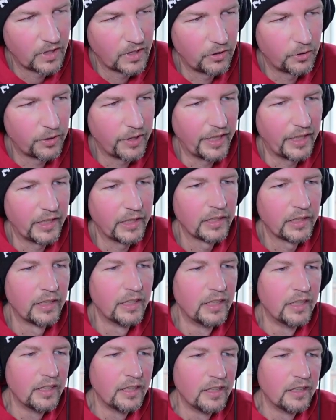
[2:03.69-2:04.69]
Okay.
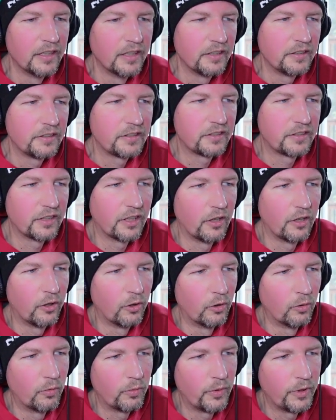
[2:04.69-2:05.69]

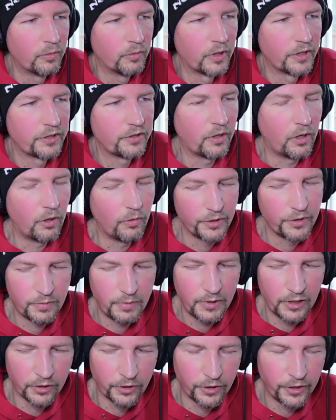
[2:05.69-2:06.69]
So we want to always
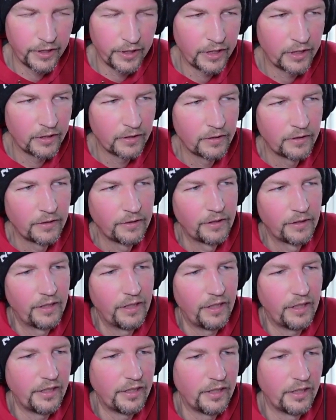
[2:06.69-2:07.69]
be learning
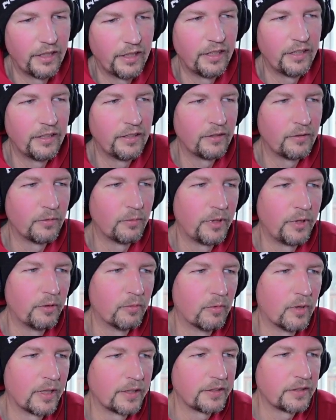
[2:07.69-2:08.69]
and we
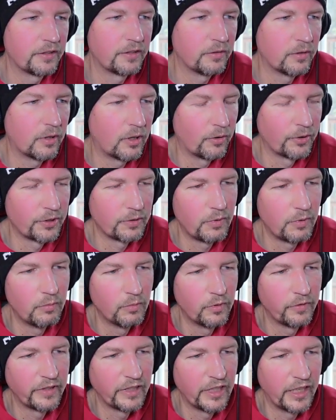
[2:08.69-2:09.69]
want to always be
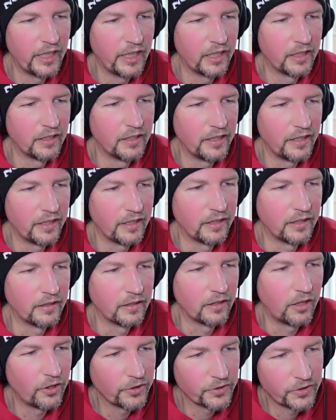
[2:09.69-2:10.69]
moving ahead
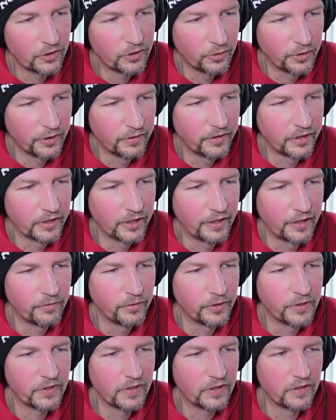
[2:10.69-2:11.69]
and also living life
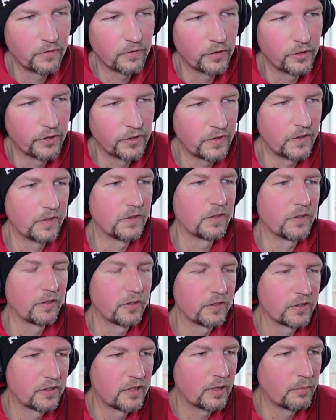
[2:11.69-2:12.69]
with a sense of urgency. So
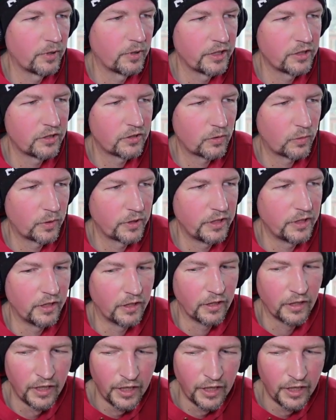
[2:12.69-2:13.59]
there's a double edged sword here.